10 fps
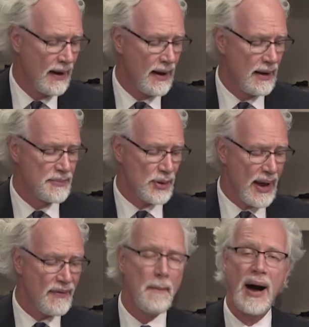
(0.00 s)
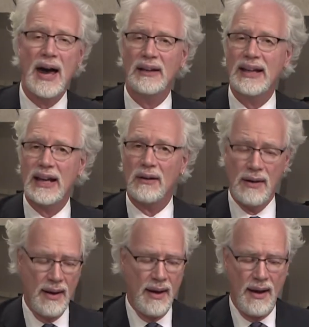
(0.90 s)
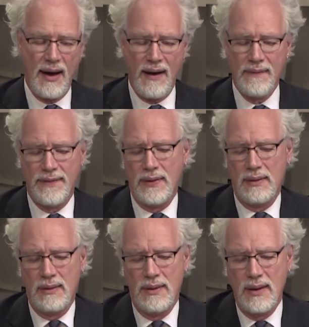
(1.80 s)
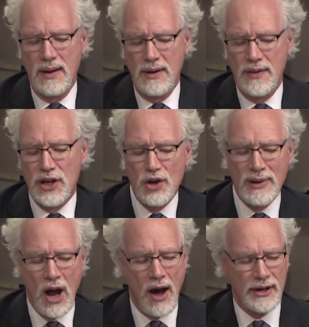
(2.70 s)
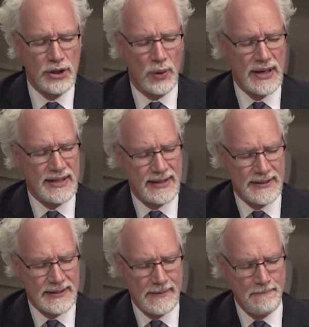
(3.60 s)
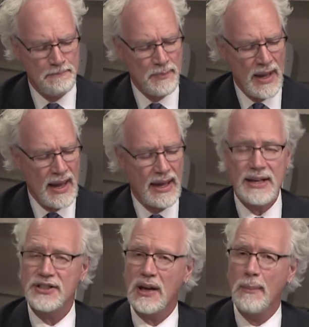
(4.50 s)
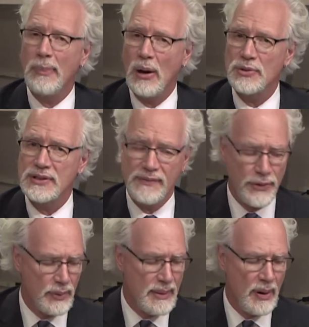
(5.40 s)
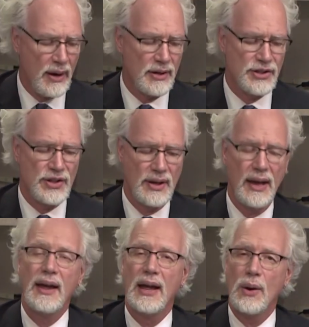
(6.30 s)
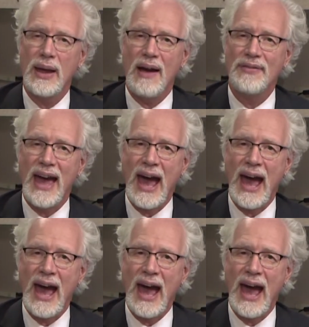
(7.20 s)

Um, so I have a model here of the human auditory system, and it's composed of three parts. We have the